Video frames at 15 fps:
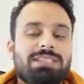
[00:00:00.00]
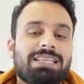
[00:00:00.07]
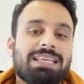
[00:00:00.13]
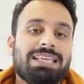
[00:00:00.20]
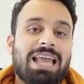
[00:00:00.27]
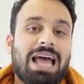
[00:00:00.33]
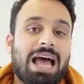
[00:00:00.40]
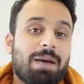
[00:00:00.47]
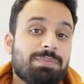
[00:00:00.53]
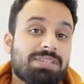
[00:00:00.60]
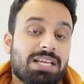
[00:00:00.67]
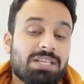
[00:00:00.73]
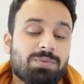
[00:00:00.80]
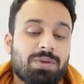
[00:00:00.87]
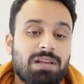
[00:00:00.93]
see in apps
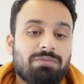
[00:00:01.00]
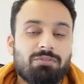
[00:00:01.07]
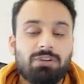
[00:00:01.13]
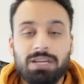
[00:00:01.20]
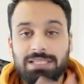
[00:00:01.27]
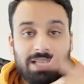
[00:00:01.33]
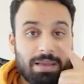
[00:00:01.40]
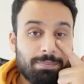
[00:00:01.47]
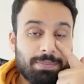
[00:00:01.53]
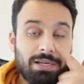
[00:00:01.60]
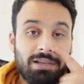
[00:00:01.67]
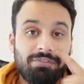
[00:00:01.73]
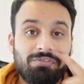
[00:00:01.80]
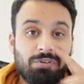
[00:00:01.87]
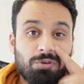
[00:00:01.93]
as well. For example,
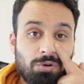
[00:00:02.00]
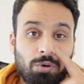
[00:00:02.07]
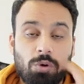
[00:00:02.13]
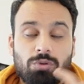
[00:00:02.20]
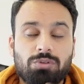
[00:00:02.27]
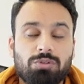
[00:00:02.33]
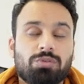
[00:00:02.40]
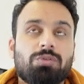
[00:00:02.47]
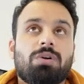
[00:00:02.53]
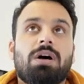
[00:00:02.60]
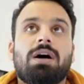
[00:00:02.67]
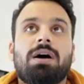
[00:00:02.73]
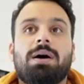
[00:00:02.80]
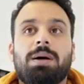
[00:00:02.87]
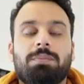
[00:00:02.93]
if you go to
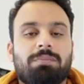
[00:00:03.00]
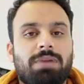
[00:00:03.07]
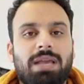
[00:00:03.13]
uh,